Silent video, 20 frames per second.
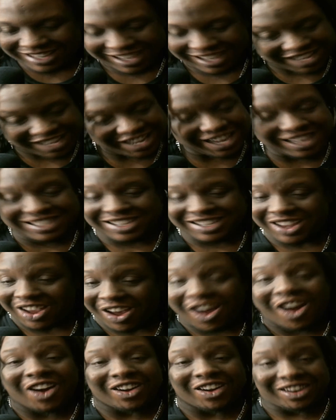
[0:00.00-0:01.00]
It's
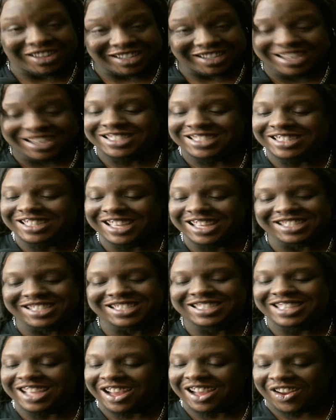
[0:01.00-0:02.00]
hard. It's
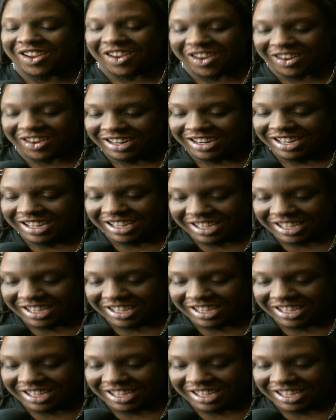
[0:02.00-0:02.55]
the hard.